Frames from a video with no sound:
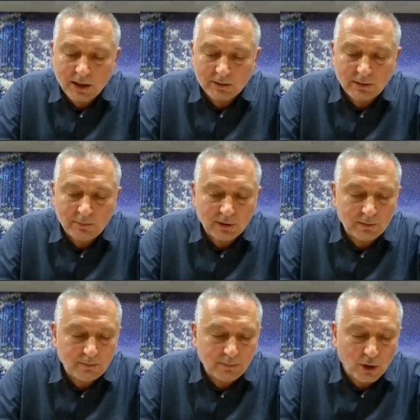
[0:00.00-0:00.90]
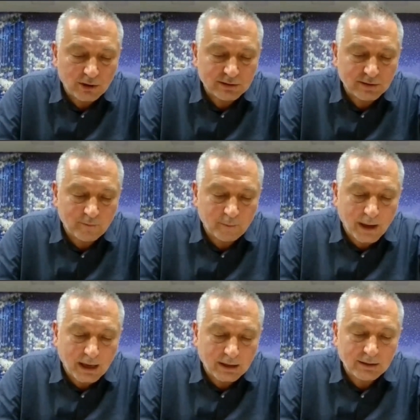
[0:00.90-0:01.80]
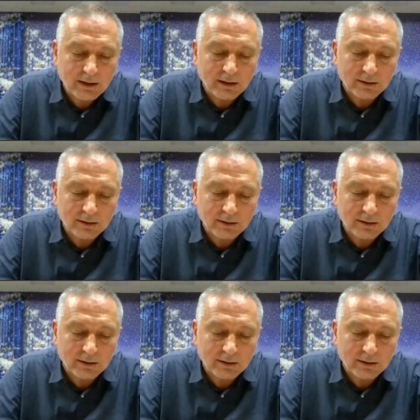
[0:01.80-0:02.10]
multiple points of pain